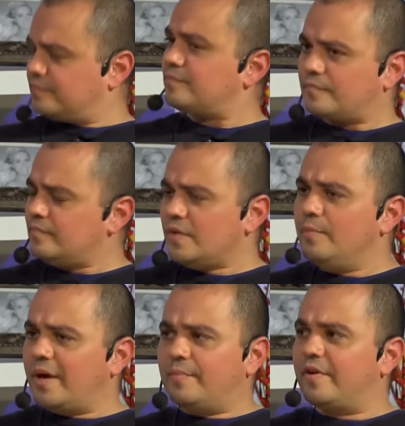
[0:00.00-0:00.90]
So it's like, yeah,
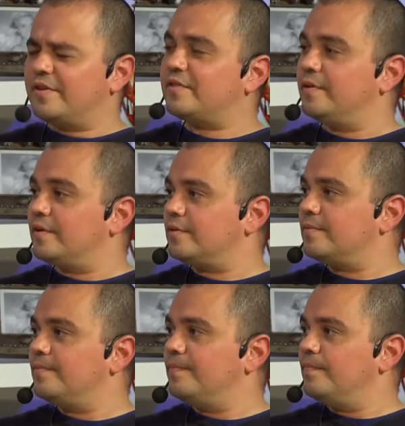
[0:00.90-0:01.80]
but I'm very I, serious.
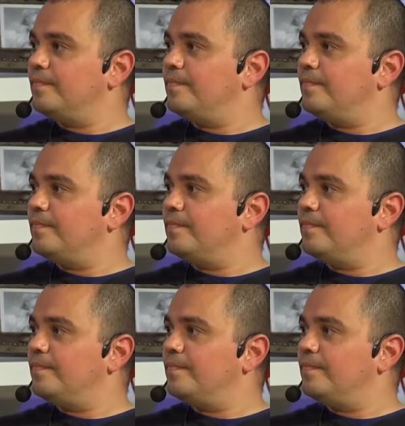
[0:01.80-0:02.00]
I actually